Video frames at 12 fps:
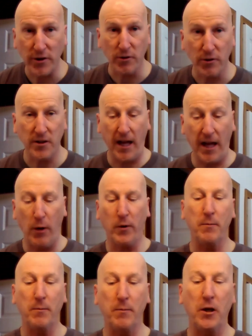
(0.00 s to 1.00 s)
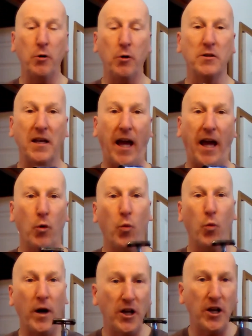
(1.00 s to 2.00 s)
Today we're going to be using a
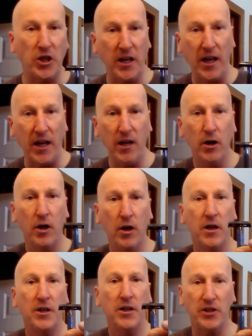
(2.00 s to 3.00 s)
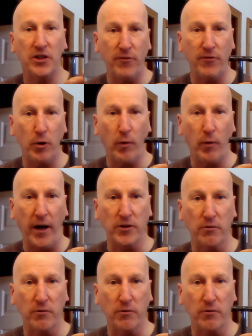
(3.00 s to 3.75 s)
Weishi safety razor.